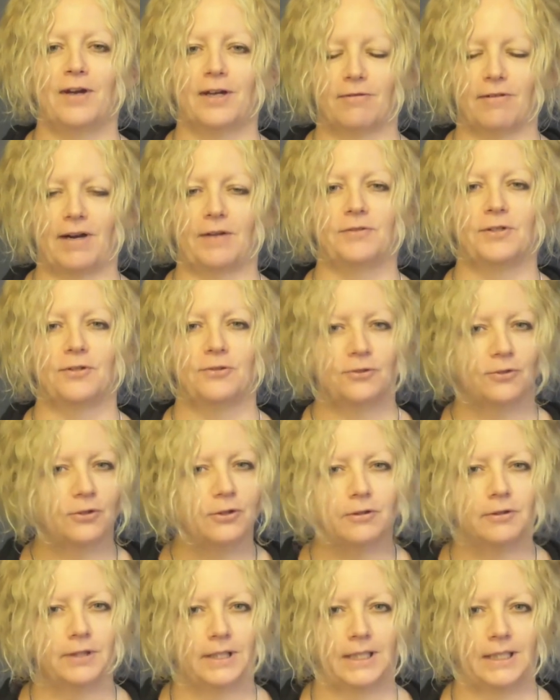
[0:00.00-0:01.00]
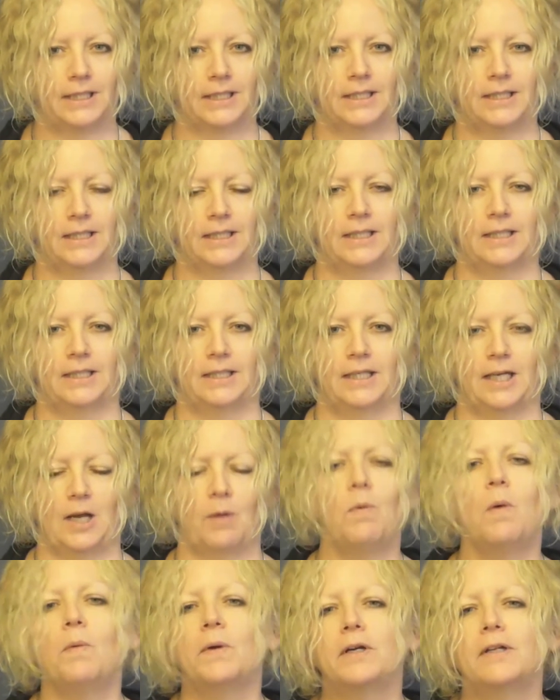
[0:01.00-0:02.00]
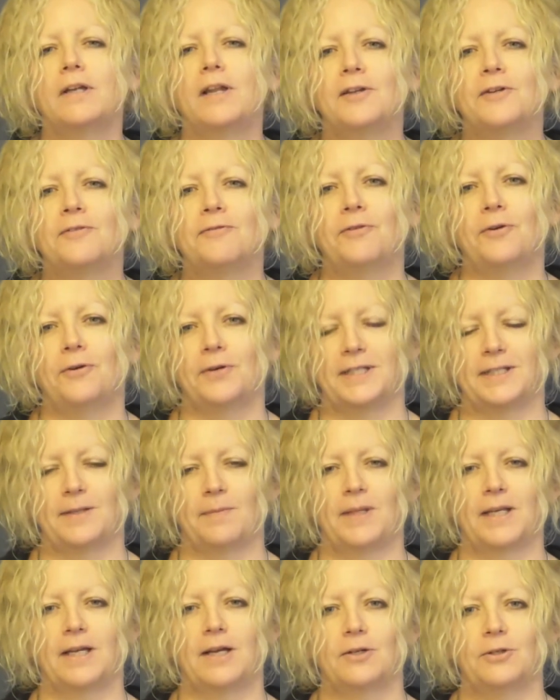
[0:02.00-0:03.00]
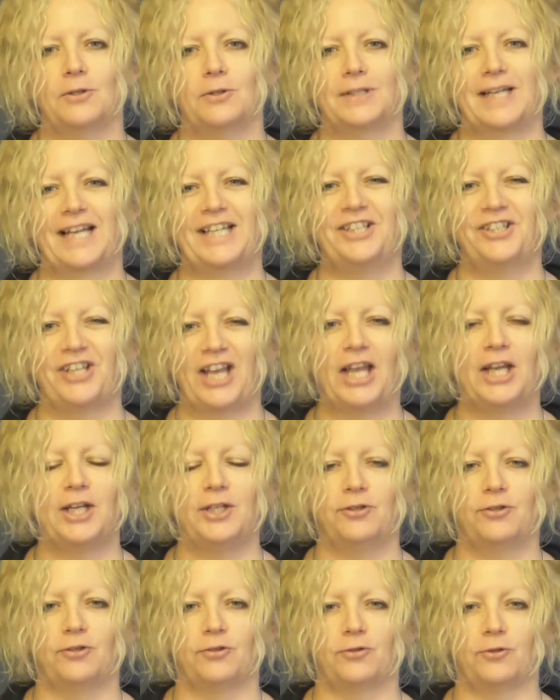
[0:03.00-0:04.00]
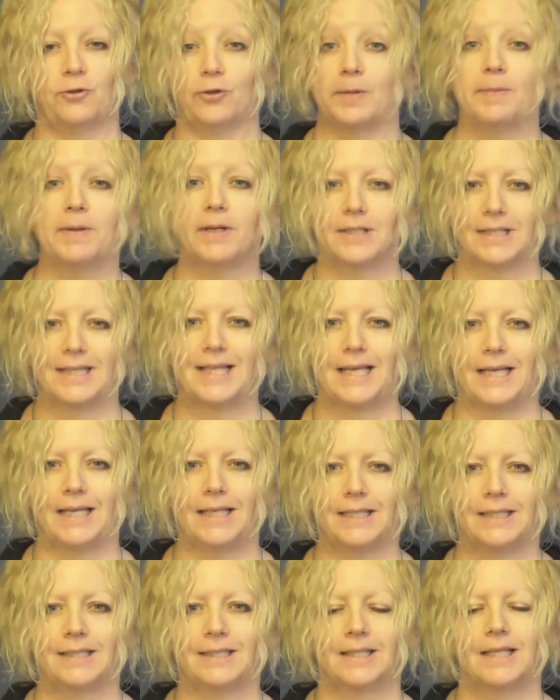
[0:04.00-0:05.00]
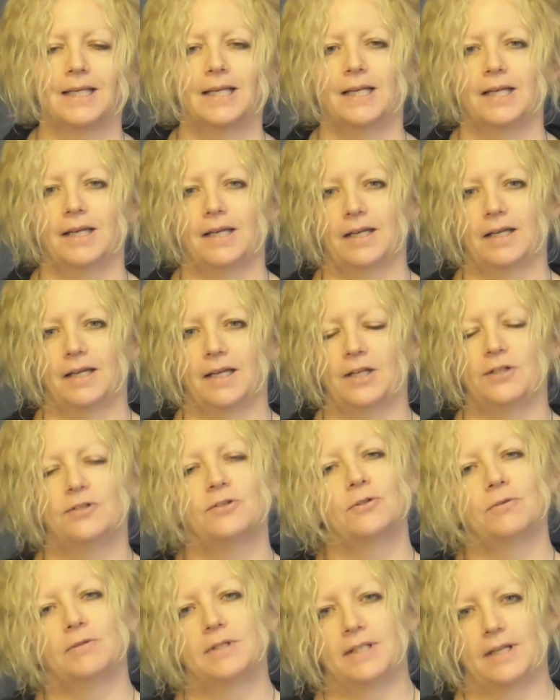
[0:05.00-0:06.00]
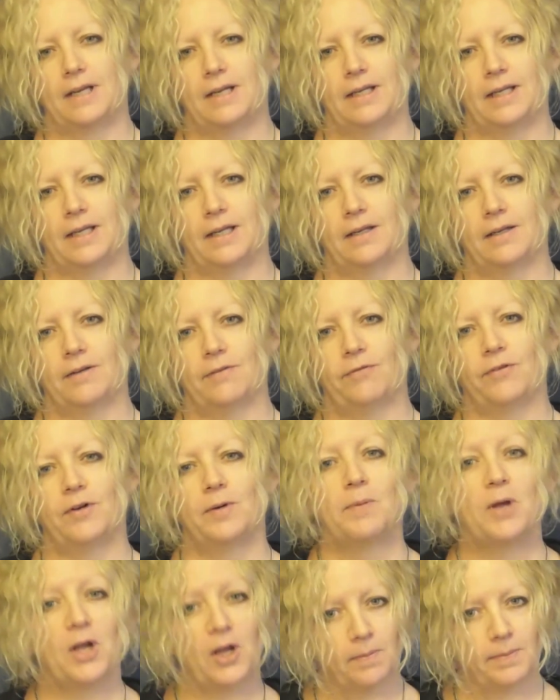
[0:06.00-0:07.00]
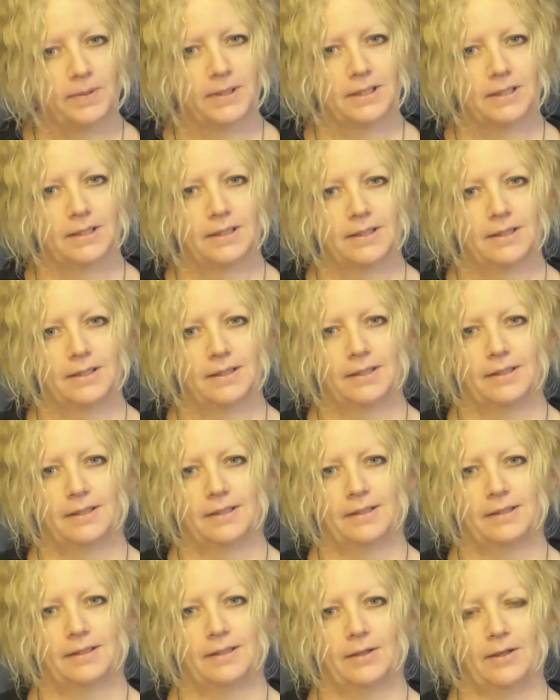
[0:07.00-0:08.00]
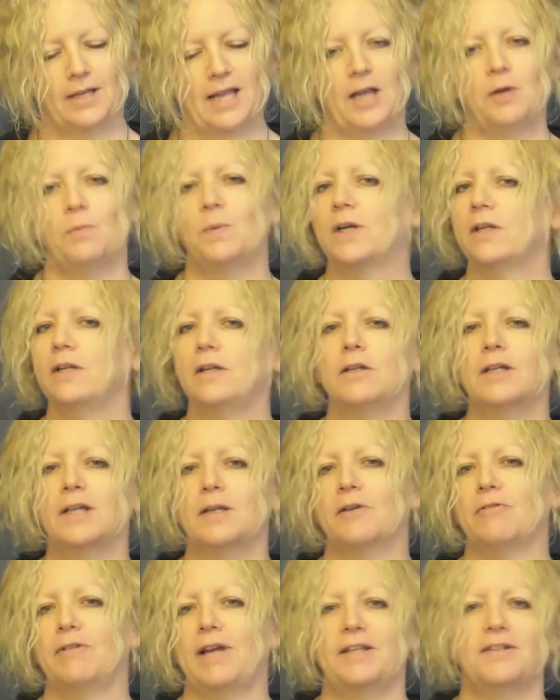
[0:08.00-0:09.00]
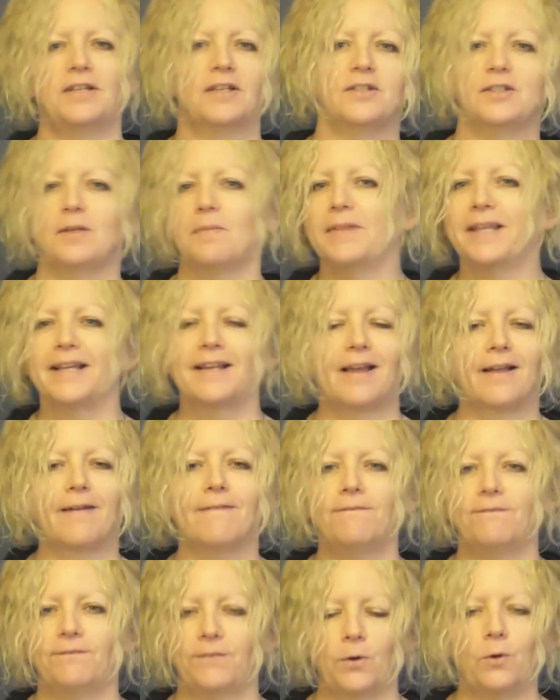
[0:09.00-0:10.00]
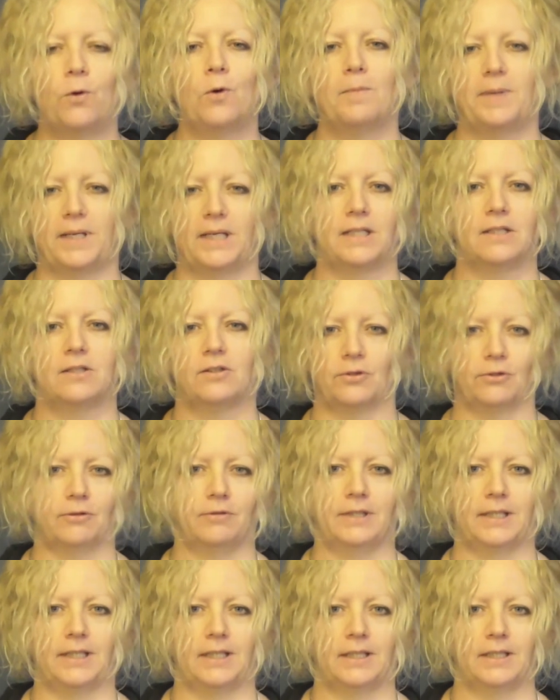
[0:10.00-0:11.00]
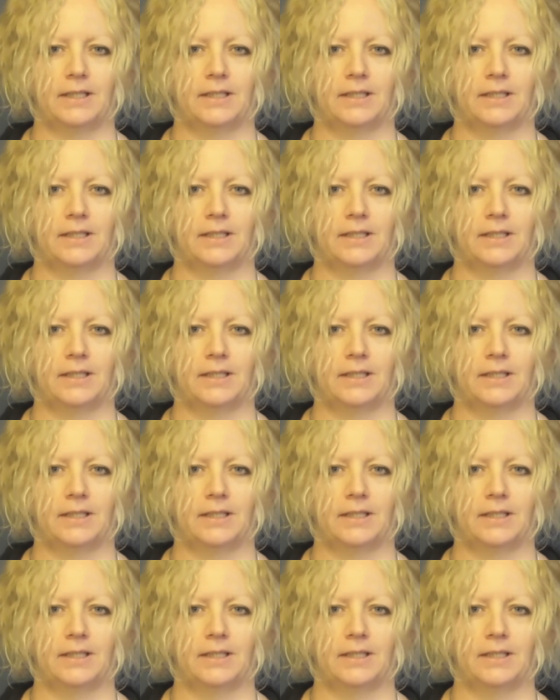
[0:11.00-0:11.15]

and craft a story. And what we're going to look for is something I call a change story, because this is storytelling for a purpose. Okay, we're going to look at creating something like a 4-minute story.